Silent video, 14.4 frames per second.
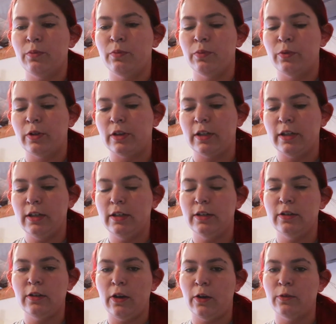really
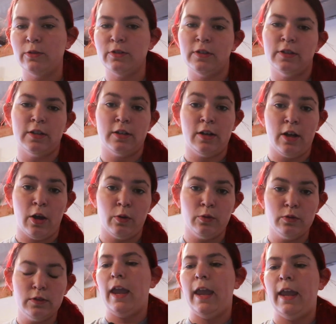go to the note
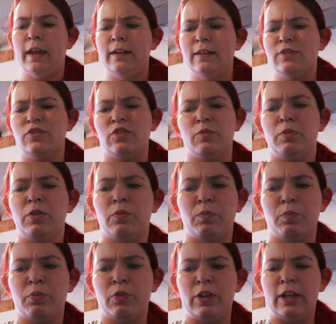and it should be
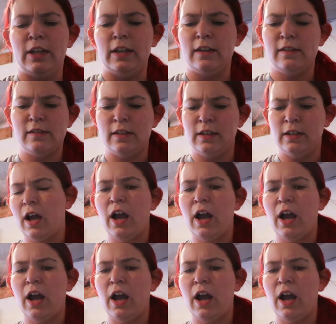pretty easy.